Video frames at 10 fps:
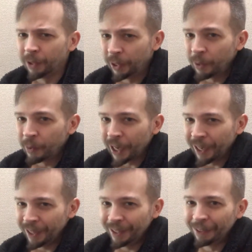
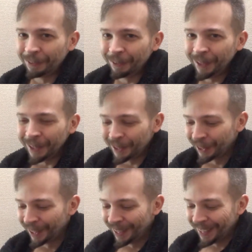located the footage,
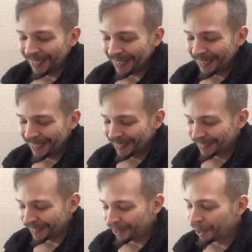and
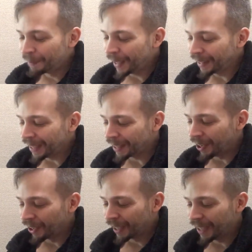there had been like
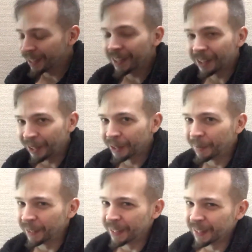constant talk
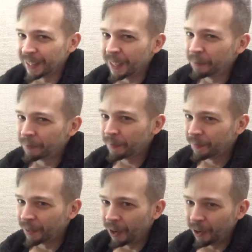about this like
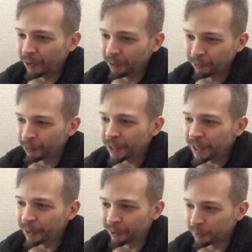for
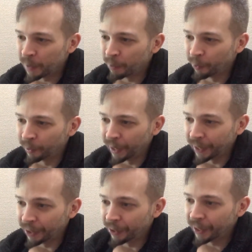years. People were
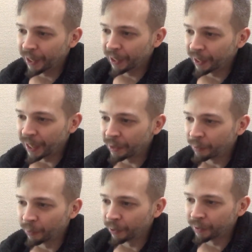like, oh yeah, like
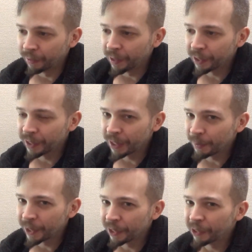we're eventually
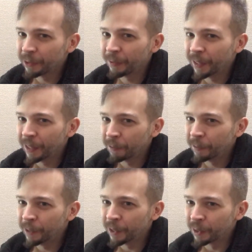someone's gonna go find that
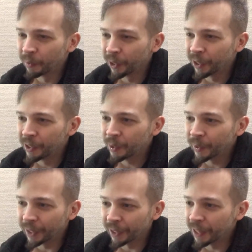footage and we're gonna do
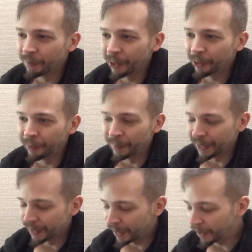it. And Clive Barker had
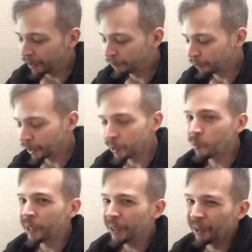been saying it for like
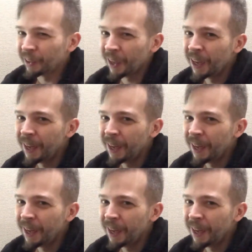20 years.